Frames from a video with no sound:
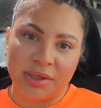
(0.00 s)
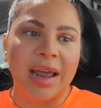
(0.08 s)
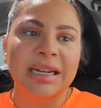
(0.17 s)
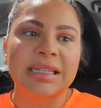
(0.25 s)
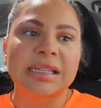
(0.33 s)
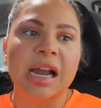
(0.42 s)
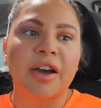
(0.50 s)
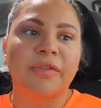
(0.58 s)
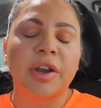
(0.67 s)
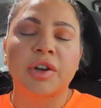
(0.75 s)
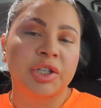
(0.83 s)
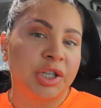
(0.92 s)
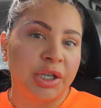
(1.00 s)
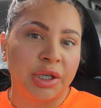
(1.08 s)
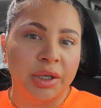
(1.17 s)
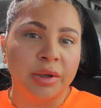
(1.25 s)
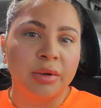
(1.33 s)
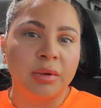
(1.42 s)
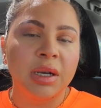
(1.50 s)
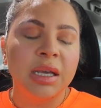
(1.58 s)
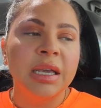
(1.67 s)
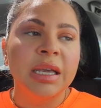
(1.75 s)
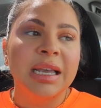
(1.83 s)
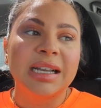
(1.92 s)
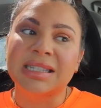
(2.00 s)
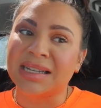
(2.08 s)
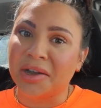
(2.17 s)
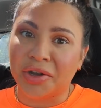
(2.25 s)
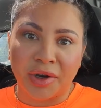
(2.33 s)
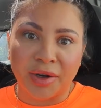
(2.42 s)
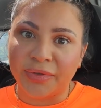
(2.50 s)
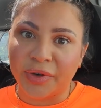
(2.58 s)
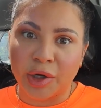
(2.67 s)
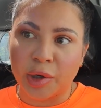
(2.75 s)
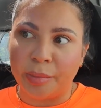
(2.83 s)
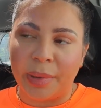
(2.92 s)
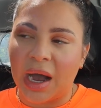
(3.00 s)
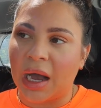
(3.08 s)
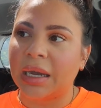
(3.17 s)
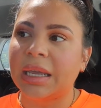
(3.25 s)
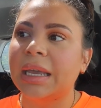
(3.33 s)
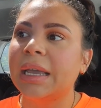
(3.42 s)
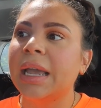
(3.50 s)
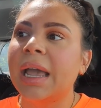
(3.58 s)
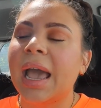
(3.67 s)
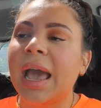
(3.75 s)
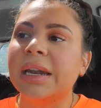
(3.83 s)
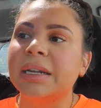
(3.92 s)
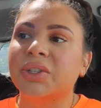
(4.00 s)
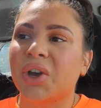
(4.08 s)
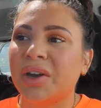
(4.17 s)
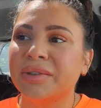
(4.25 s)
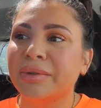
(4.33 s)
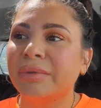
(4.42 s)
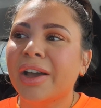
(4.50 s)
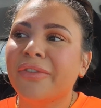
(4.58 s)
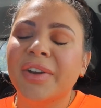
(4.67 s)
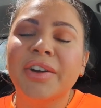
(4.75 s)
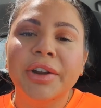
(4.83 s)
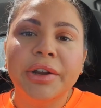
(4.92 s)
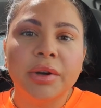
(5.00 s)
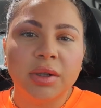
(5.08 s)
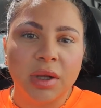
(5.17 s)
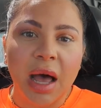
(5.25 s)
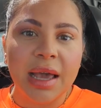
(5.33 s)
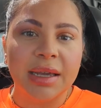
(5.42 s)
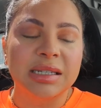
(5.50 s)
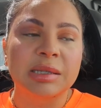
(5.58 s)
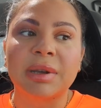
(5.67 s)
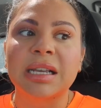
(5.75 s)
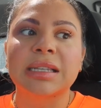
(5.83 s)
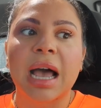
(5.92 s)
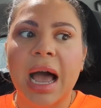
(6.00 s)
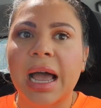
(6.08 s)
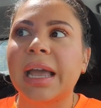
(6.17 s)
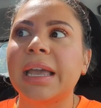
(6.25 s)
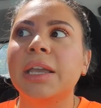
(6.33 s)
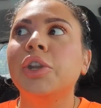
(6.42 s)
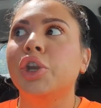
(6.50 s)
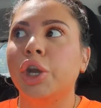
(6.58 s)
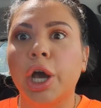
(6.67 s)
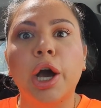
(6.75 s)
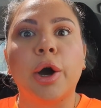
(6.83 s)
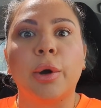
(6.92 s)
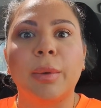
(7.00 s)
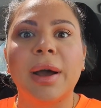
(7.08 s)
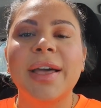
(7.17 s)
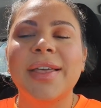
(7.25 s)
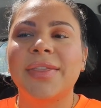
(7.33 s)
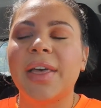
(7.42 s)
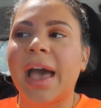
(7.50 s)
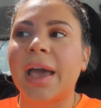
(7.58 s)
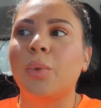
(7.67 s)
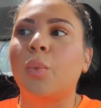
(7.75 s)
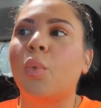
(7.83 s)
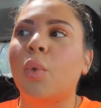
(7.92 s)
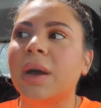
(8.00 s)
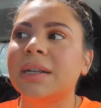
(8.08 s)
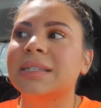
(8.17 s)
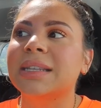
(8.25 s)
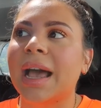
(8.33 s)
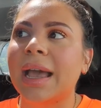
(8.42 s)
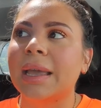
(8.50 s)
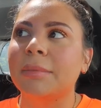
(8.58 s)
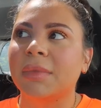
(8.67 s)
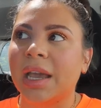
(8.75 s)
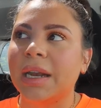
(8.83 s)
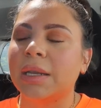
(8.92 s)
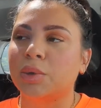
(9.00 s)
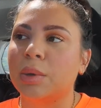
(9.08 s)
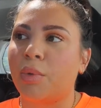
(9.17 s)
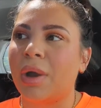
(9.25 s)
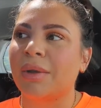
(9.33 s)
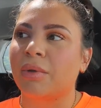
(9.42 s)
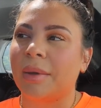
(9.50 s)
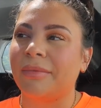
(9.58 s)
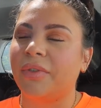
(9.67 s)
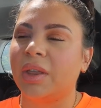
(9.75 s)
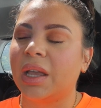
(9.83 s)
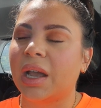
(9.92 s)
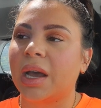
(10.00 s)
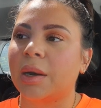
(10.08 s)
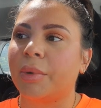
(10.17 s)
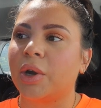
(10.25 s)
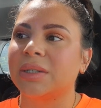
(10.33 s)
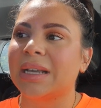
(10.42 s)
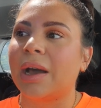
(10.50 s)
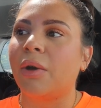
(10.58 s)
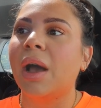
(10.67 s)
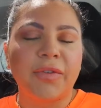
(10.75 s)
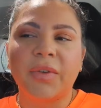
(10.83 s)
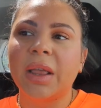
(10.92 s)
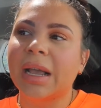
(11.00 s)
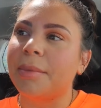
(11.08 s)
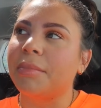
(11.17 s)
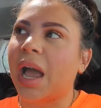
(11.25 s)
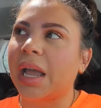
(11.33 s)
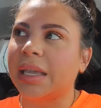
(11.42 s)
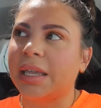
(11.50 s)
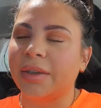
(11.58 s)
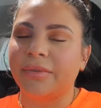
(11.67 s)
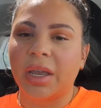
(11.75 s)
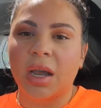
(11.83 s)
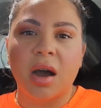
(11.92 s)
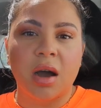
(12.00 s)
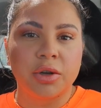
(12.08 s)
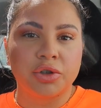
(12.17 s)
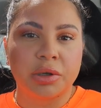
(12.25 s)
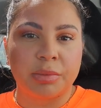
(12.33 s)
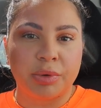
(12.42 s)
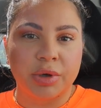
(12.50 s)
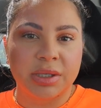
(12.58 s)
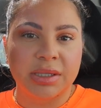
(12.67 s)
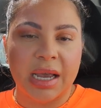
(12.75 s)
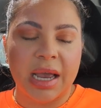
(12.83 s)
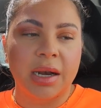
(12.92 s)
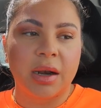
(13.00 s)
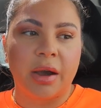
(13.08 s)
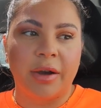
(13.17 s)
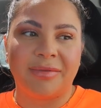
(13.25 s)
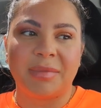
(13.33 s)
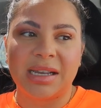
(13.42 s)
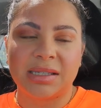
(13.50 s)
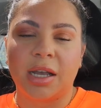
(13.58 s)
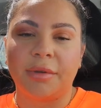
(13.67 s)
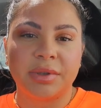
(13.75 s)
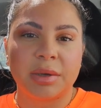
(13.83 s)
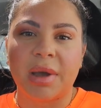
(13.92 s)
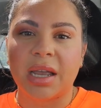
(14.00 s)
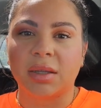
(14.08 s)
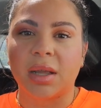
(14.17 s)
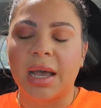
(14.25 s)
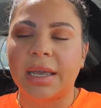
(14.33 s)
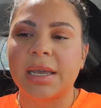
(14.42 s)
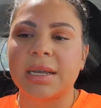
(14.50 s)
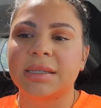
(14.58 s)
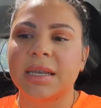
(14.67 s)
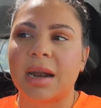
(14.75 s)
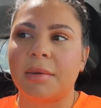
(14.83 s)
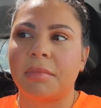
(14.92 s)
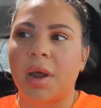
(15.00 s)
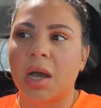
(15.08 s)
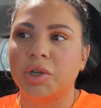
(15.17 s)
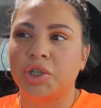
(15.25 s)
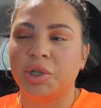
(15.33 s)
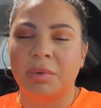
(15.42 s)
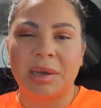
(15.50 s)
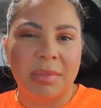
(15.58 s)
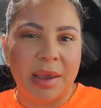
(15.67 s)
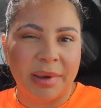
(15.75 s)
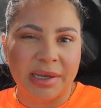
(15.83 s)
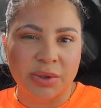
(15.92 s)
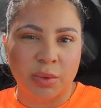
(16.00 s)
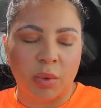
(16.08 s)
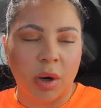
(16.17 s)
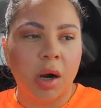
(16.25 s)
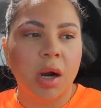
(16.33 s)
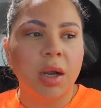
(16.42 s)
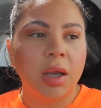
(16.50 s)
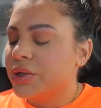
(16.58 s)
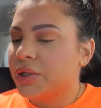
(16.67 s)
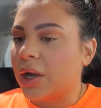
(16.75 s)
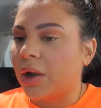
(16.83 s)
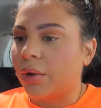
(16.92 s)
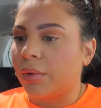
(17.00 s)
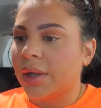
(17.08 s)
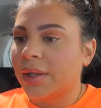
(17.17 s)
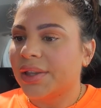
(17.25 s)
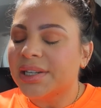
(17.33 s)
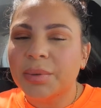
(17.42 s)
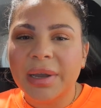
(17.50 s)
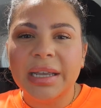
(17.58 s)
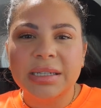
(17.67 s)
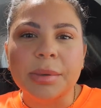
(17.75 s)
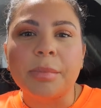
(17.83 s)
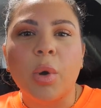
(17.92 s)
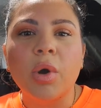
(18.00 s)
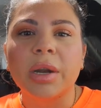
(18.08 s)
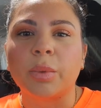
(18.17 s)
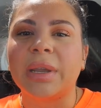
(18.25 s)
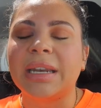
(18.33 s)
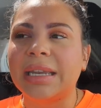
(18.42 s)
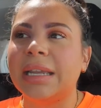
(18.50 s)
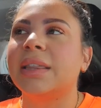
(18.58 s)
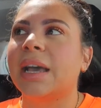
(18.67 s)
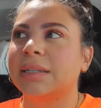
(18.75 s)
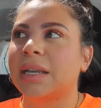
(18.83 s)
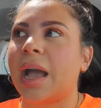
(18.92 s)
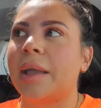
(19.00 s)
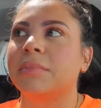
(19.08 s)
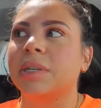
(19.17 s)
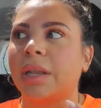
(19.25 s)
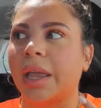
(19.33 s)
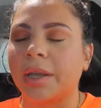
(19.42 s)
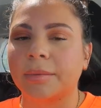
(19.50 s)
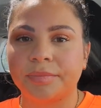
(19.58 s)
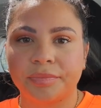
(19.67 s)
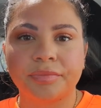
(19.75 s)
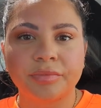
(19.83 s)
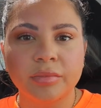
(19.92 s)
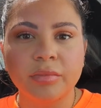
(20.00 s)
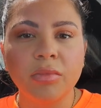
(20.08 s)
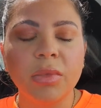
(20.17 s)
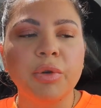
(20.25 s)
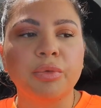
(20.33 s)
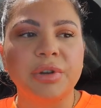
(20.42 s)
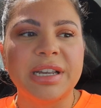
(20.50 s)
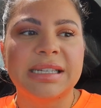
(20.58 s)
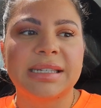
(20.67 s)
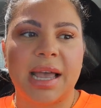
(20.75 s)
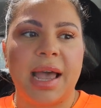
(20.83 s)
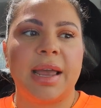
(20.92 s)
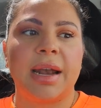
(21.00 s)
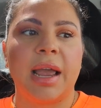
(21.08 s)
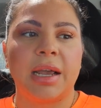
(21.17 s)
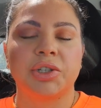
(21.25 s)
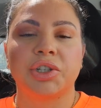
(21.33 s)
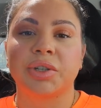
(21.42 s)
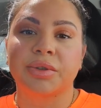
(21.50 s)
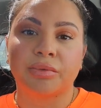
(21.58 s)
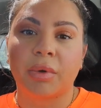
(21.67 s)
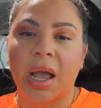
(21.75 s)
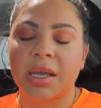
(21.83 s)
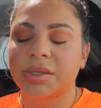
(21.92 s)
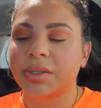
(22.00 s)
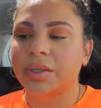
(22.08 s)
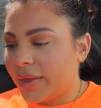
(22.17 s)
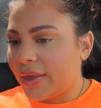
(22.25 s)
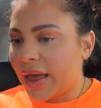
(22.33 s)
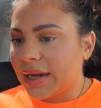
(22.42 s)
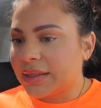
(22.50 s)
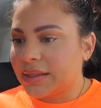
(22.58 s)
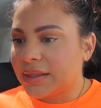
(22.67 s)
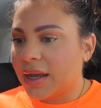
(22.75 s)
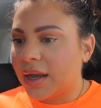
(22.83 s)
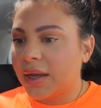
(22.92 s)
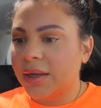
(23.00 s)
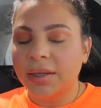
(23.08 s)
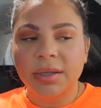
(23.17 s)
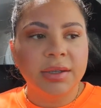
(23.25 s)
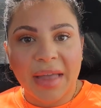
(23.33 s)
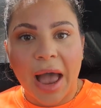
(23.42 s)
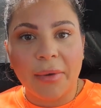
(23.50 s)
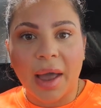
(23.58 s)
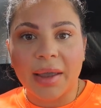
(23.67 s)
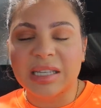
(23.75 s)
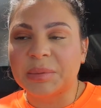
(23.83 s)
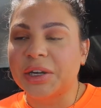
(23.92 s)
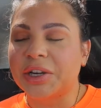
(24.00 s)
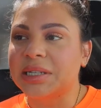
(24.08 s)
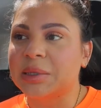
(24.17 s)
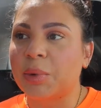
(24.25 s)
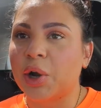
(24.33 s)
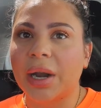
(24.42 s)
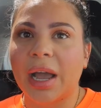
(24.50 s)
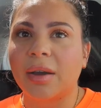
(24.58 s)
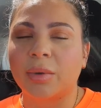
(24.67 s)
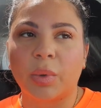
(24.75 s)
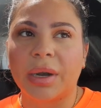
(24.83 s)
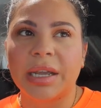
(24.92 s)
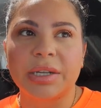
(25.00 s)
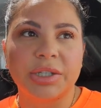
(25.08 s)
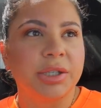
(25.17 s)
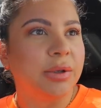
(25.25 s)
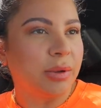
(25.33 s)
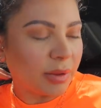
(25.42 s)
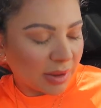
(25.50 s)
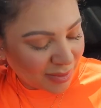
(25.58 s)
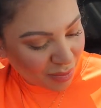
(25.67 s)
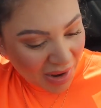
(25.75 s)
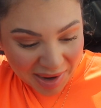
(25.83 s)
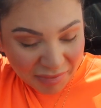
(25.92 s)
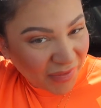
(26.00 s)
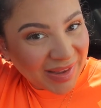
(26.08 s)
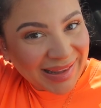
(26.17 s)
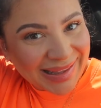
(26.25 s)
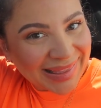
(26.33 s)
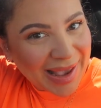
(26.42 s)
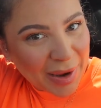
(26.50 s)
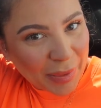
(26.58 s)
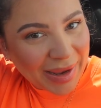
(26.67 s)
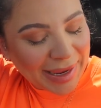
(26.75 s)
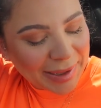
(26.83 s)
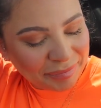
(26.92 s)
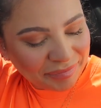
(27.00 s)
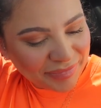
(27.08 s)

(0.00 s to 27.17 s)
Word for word: And it's not fair to you. It's not good for your body. And it's also not fair to your clients because I know that once I'm getting to a point where I'm feeling kind of burnt out, I feel like I'm not giving 100% of myself to my clients and I'm not doing my best work. So that's why it's important. We need that time to like reset and just rest. That's uh, how I experience burnout and what I do when I'm feeling that way.